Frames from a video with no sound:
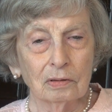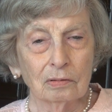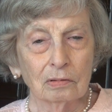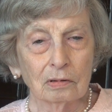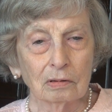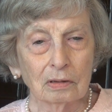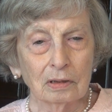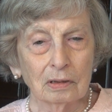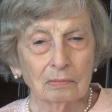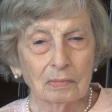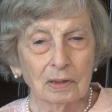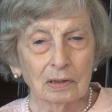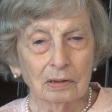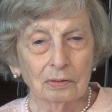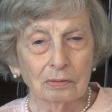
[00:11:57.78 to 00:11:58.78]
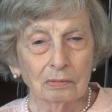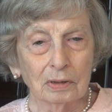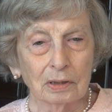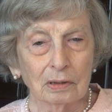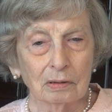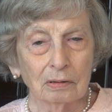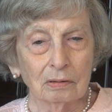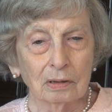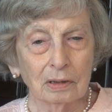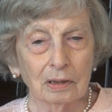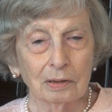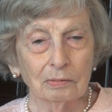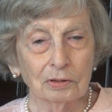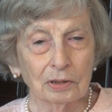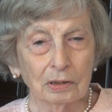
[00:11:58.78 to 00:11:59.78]
early in my career, and
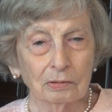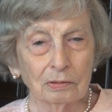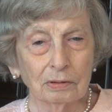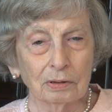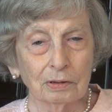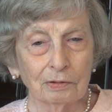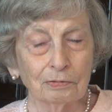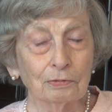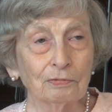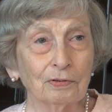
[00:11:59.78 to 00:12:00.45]
I was secretary for